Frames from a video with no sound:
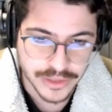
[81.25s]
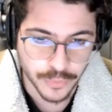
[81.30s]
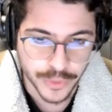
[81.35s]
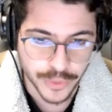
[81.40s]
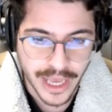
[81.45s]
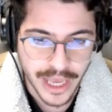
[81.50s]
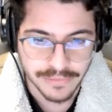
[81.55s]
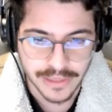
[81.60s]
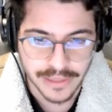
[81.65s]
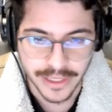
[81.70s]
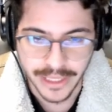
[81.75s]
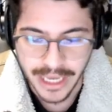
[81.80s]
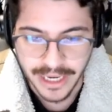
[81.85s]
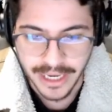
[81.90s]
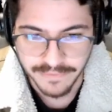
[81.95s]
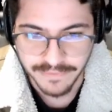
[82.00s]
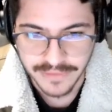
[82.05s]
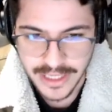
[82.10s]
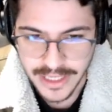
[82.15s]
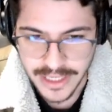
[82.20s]
So we have like
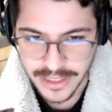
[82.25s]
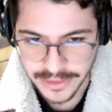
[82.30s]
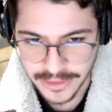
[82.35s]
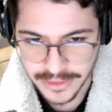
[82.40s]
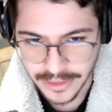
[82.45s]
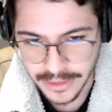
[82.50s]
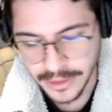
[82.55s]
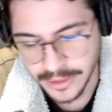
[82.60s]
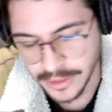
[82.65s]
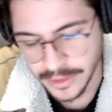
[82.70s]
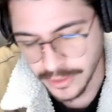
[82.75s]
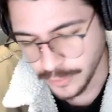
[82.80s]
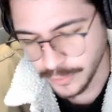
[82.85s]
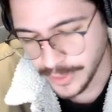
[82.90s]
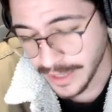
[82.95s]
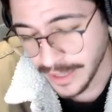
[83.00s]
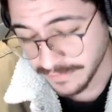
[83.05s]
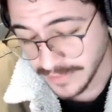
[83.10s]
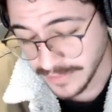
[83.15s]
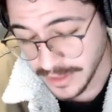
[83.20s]
NFTs.
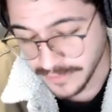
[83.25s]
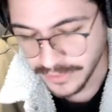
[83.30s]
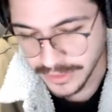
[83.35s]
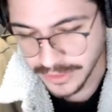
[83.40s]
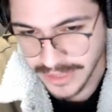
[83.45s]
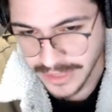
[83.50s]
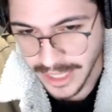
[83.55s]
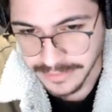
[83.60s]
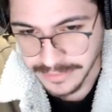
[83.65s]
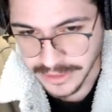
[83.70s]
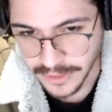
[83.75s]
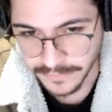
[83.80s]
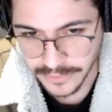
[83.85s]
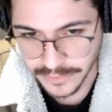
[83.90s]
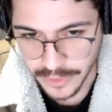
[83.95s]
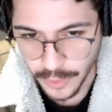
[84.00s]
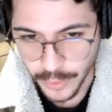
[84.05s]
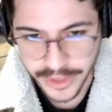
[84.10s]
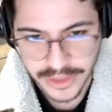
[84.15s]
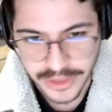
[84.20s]
We have different types of
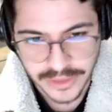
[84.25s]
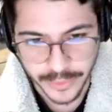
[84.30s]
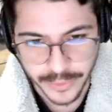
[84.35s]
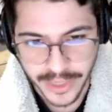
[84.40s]
tokens.